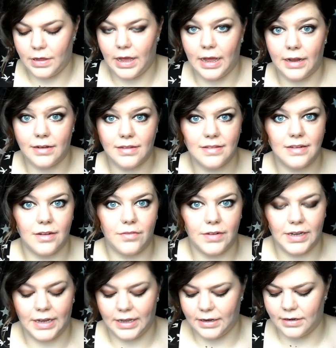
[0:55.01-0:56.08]
and it's
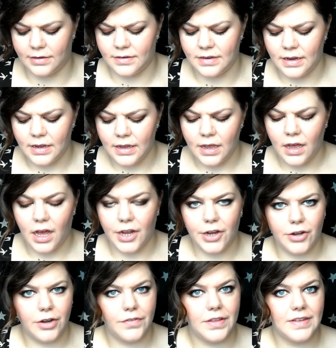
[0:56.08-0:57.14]
lovely, and I don't
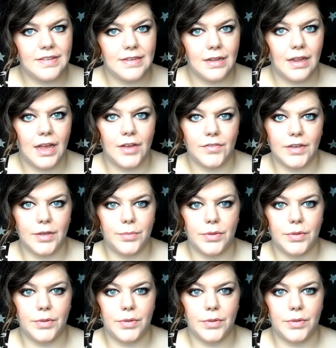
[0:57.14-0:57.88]
know if they still have it,